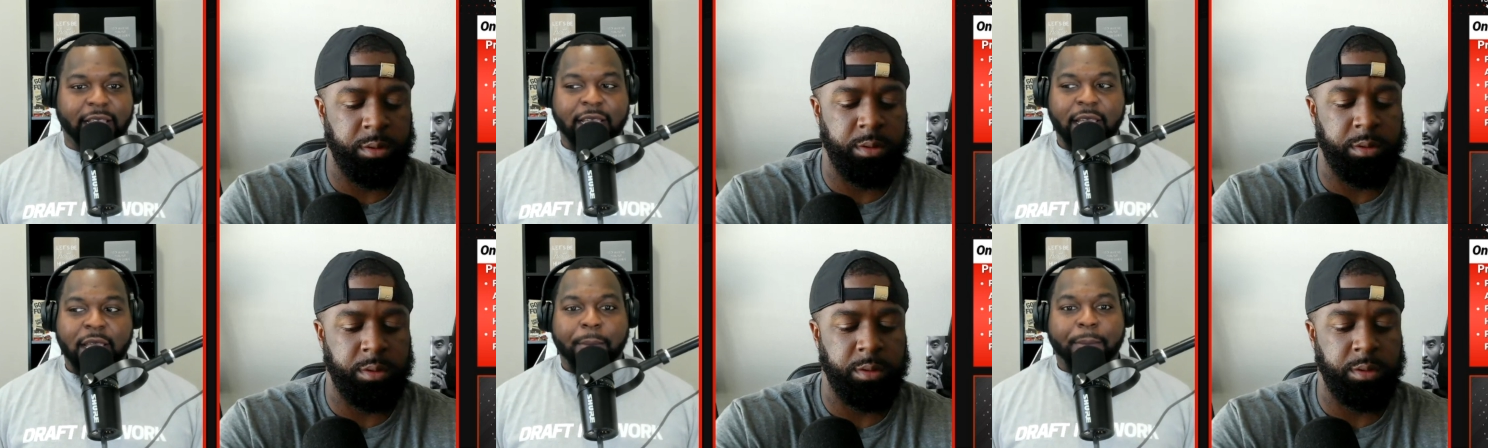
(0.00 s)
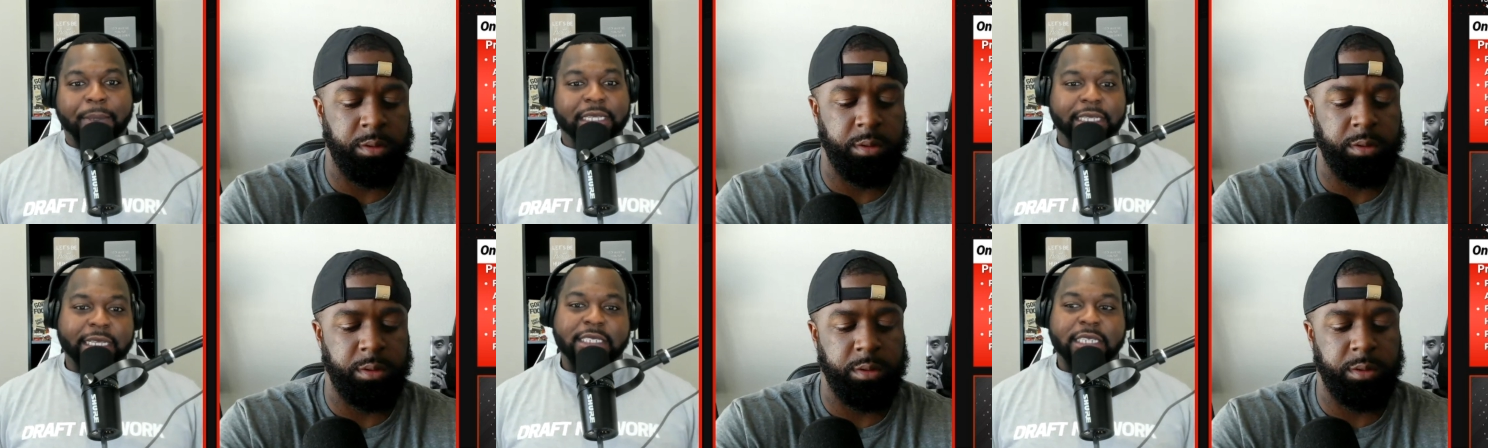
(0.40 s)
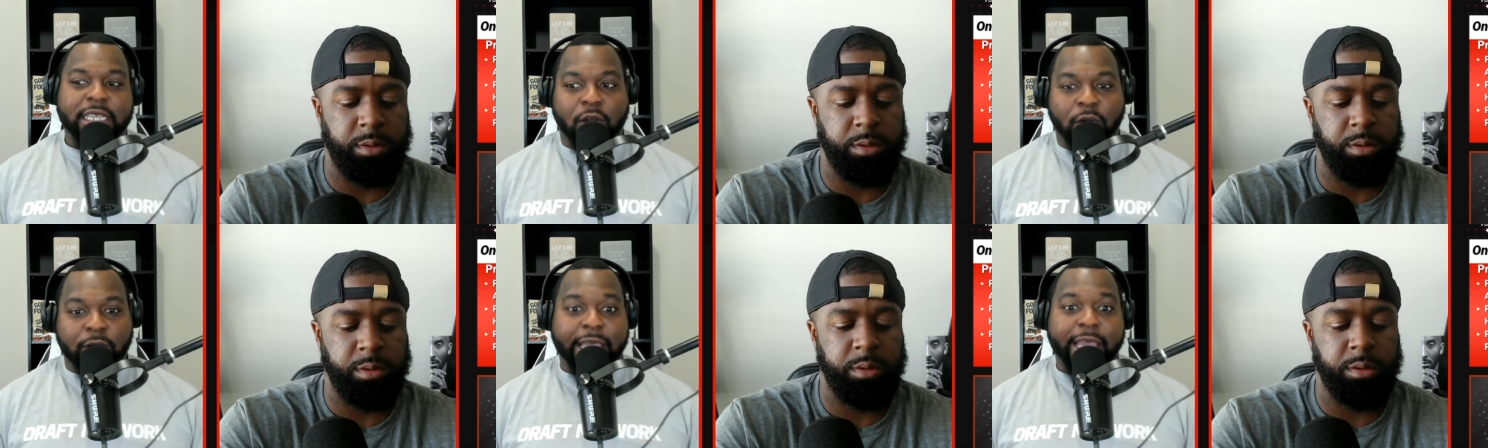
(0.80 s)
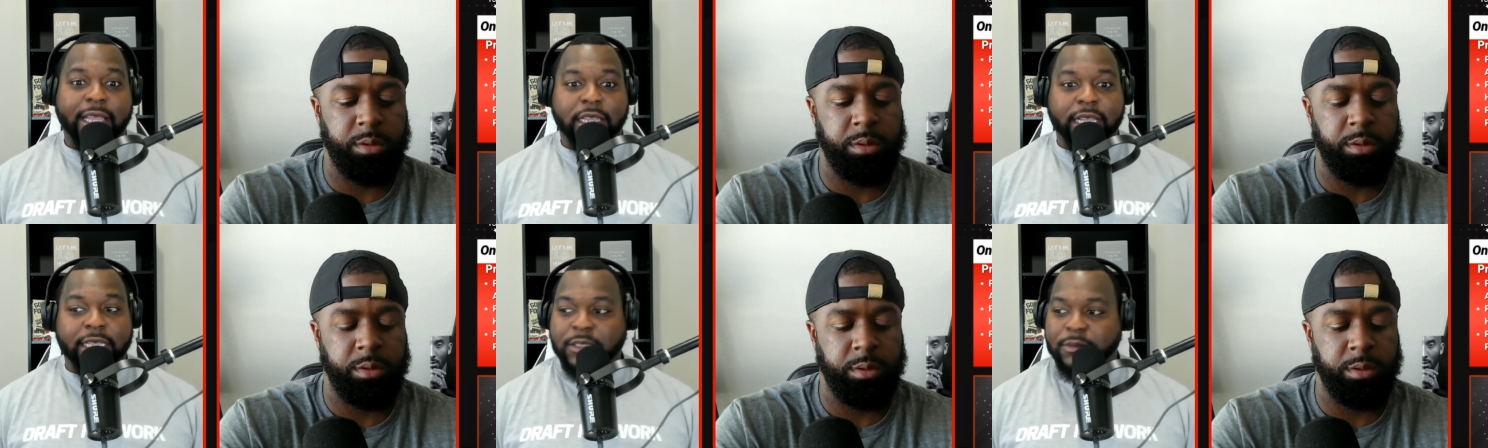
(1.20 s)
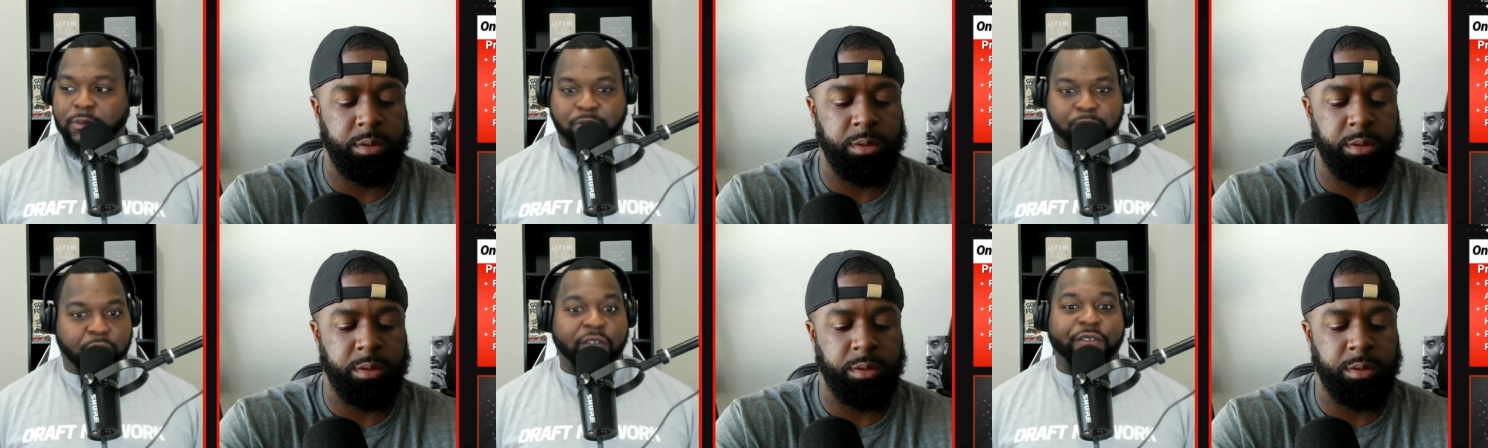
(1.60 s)
Speaker 1: But then they said, okay, let's
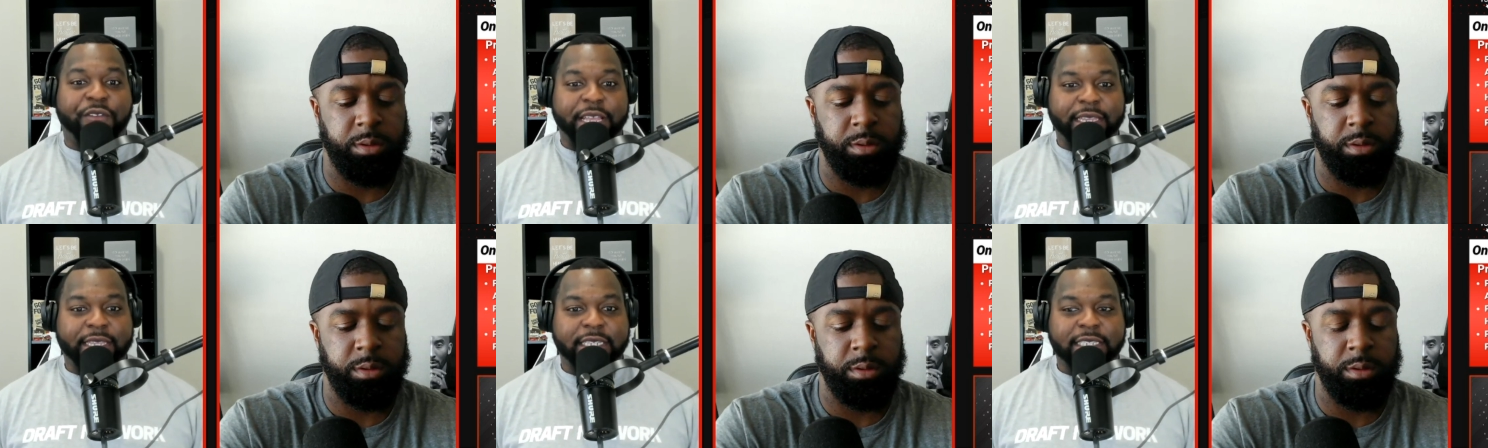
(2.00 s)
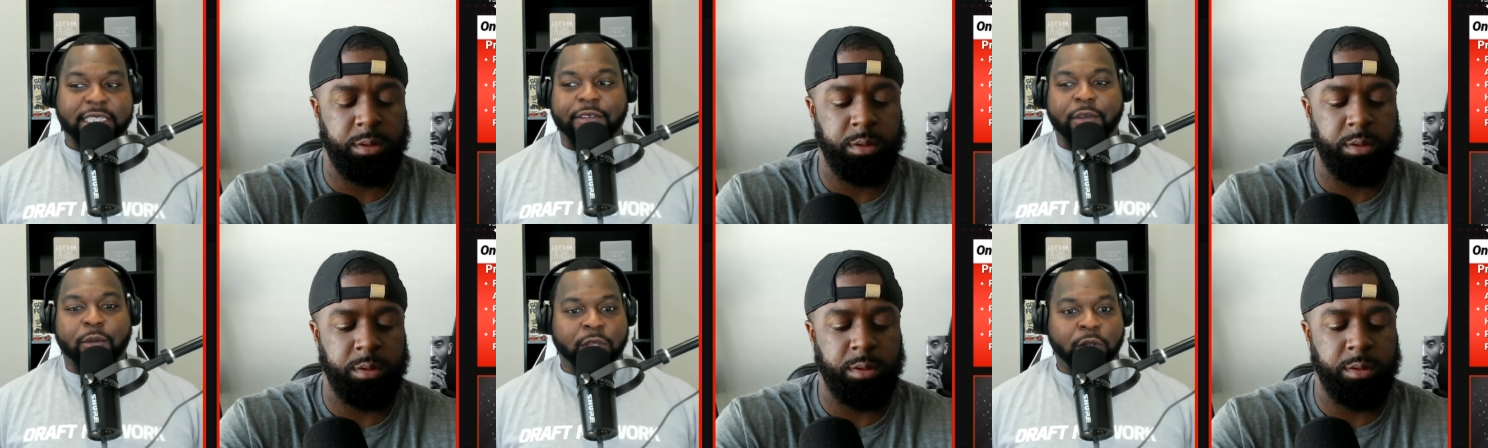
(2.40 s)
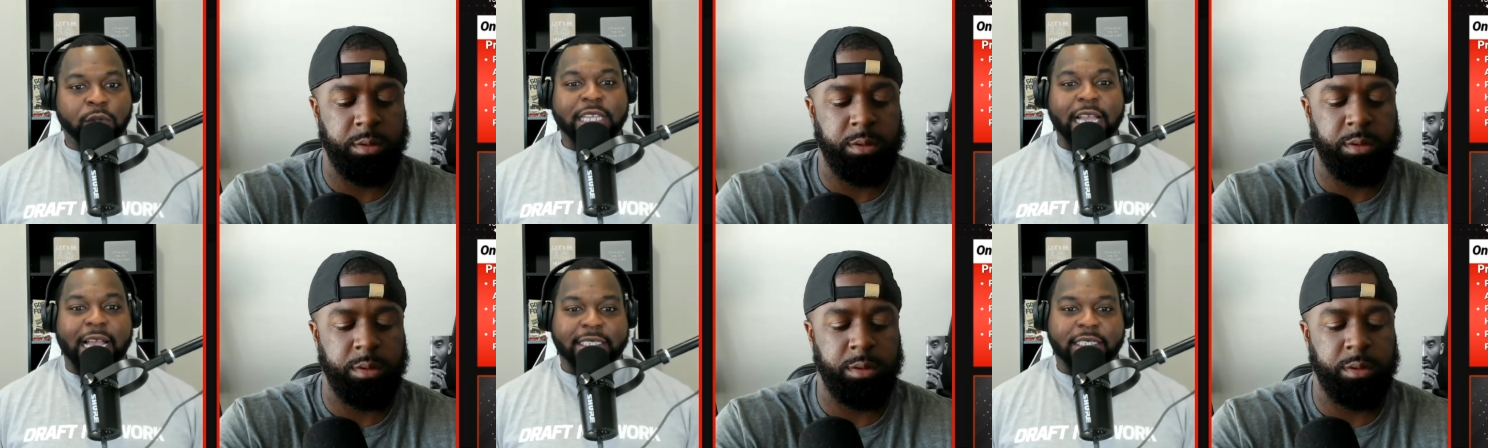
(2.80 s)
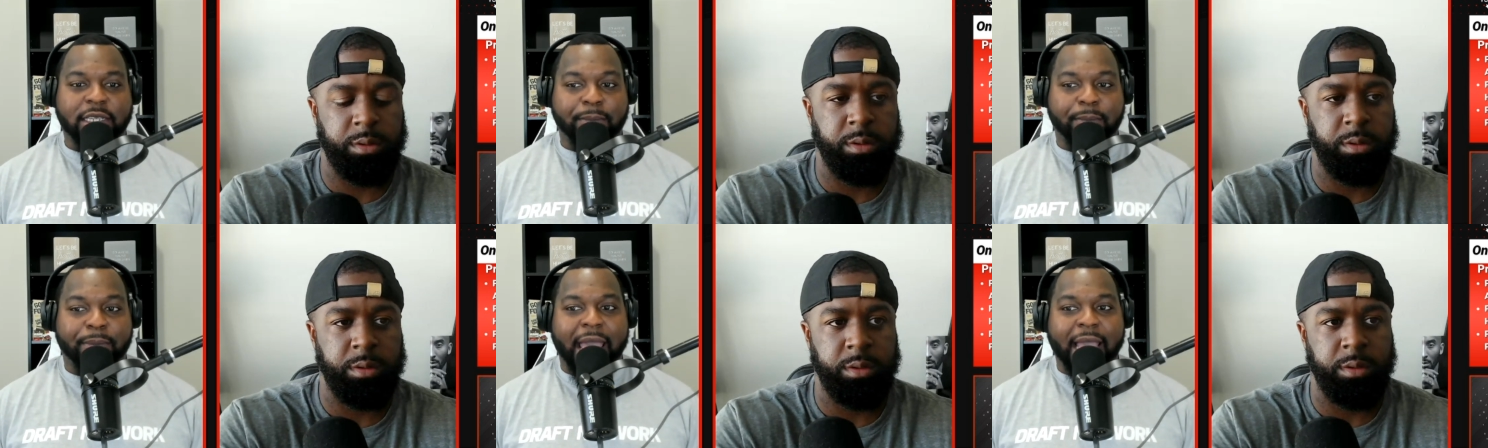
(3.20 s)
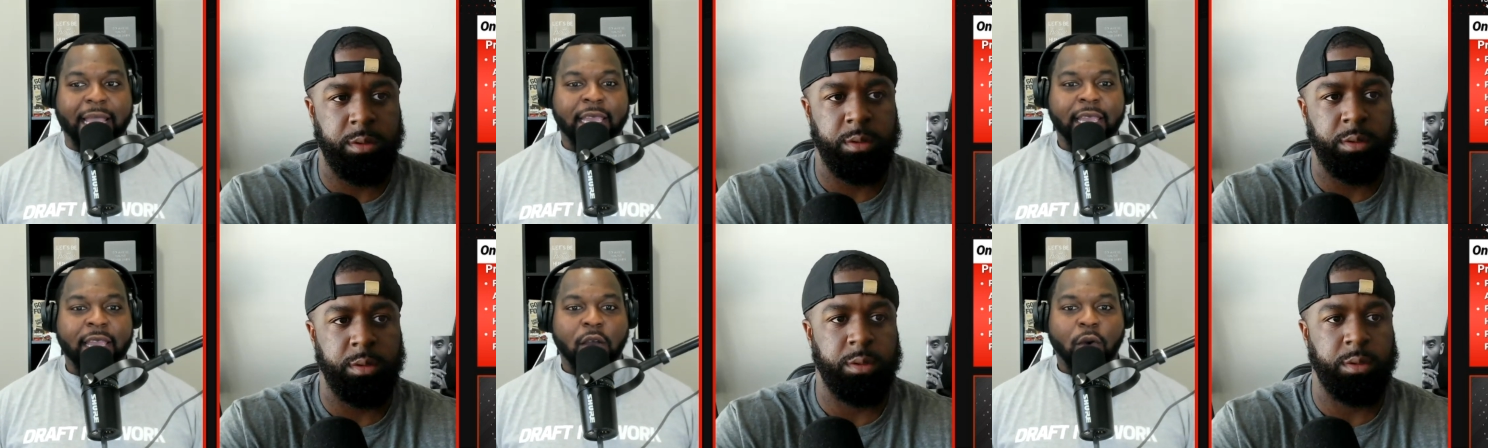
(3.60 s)
prevent this. Even when those guys come back,
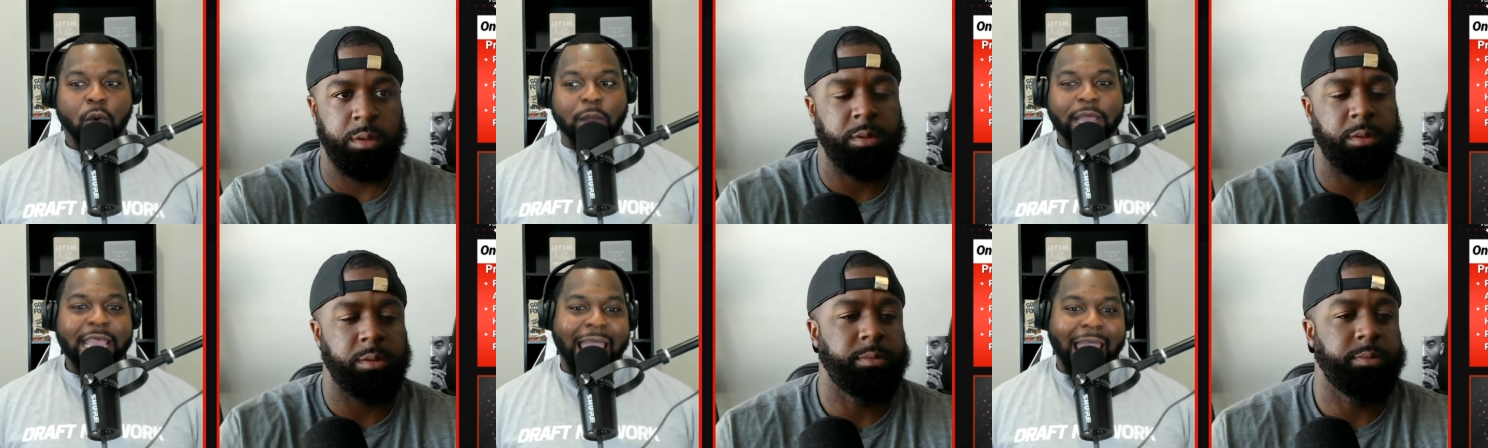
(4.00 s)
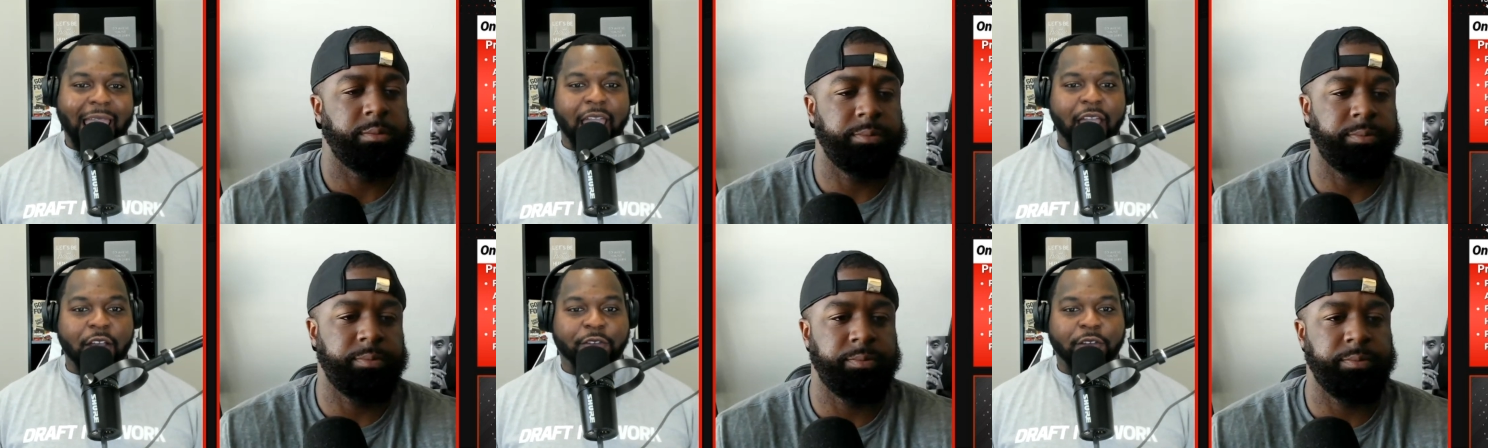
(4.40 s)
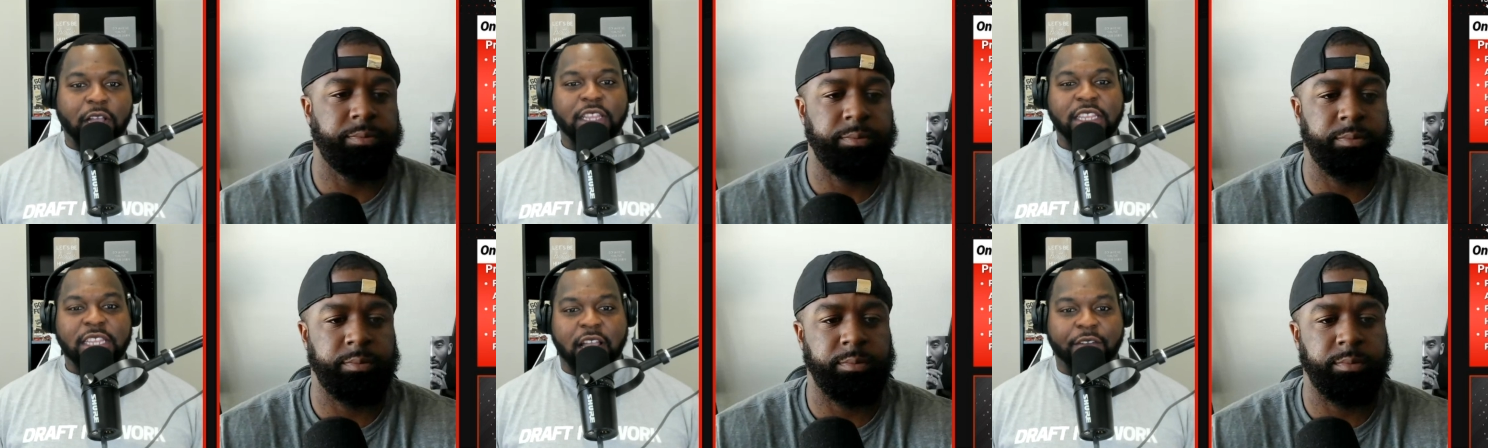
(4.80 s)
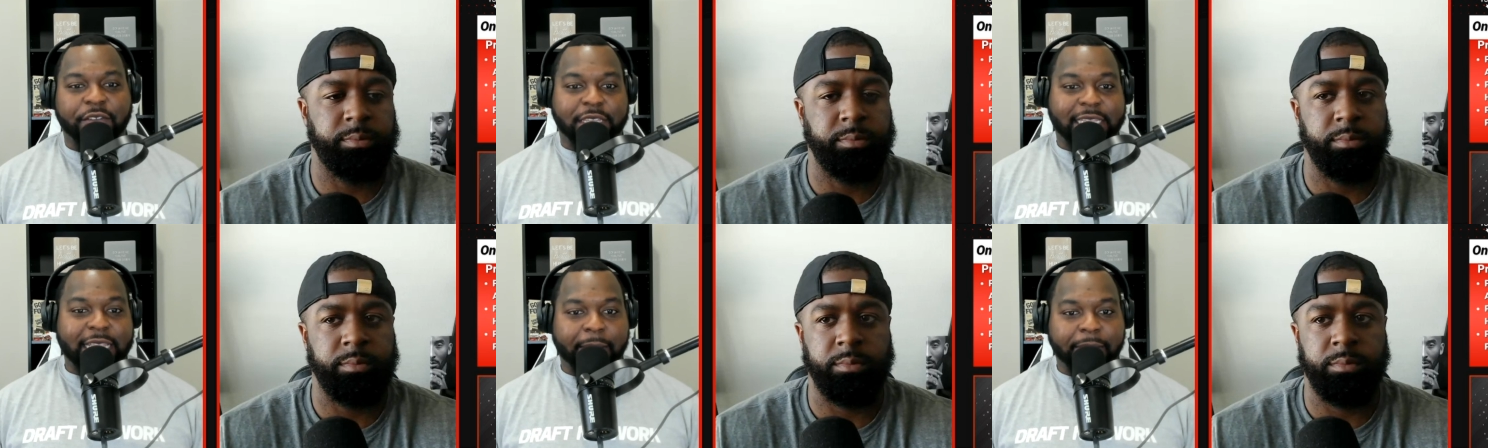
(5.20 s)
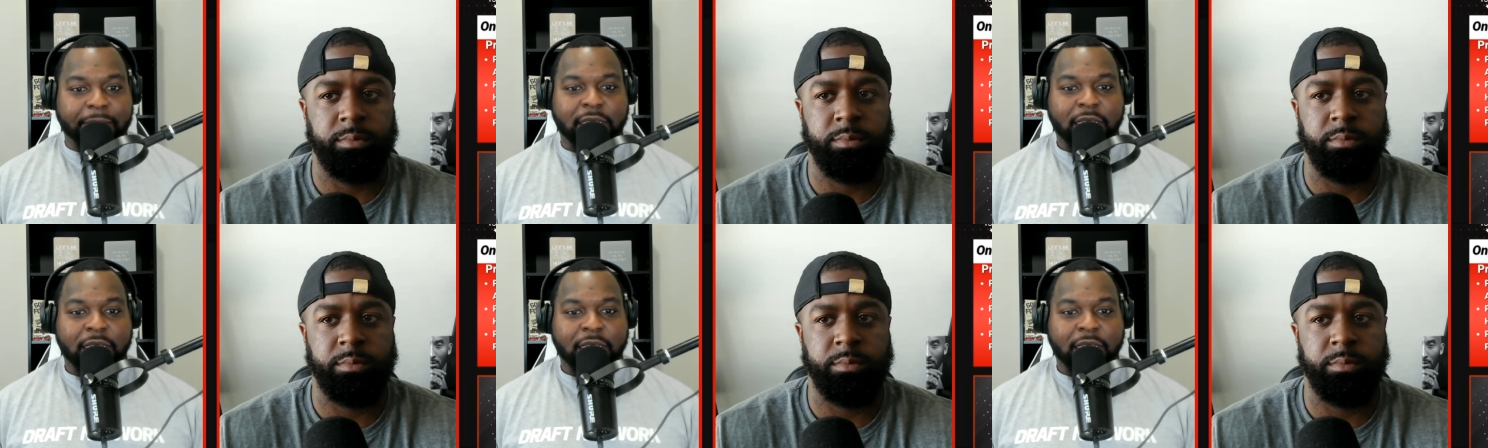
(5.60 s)
we have enough depth